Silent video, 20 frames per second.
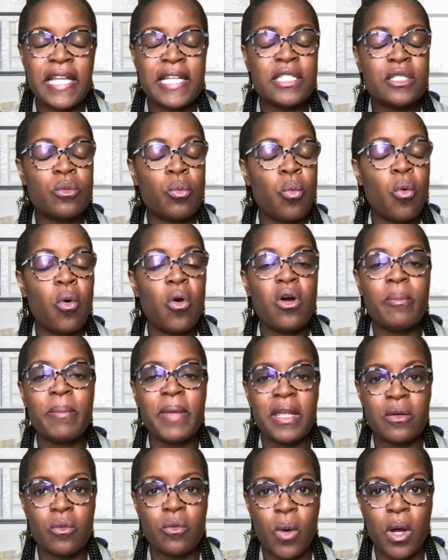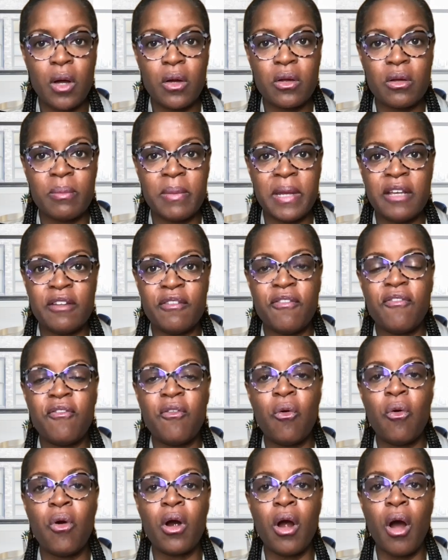is warm and welcoming
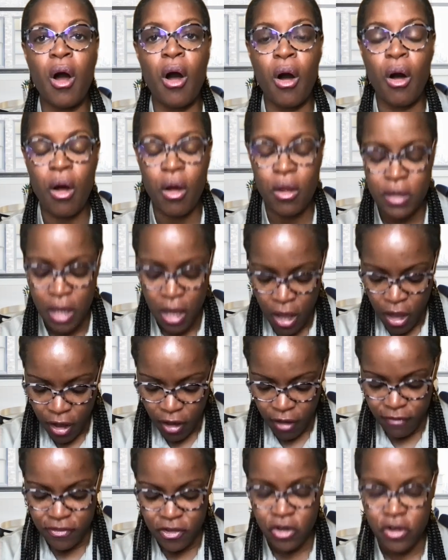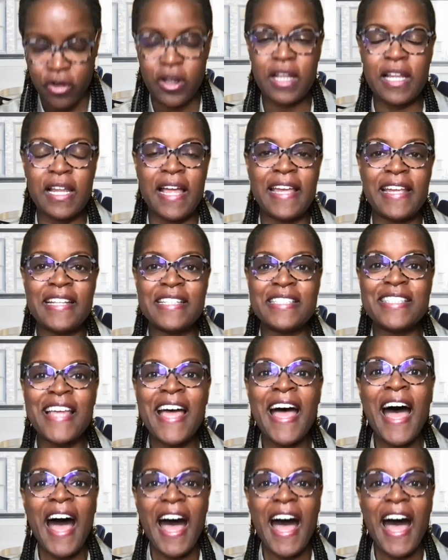for all of your clients.